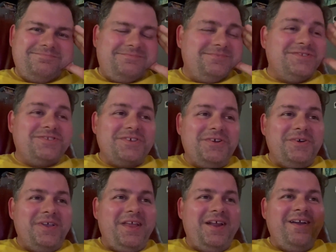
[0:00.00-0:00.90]

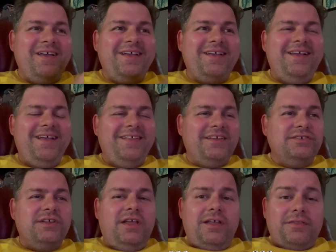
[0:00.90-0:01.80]
So,
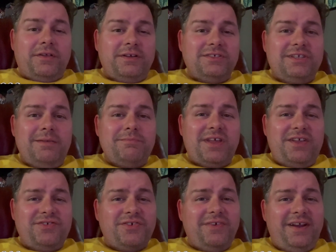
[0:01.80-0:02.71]
there's
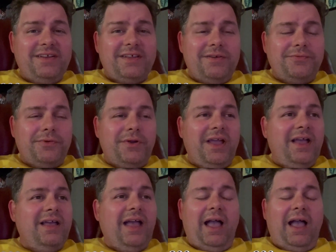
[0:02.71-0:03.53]
temptation right there for you.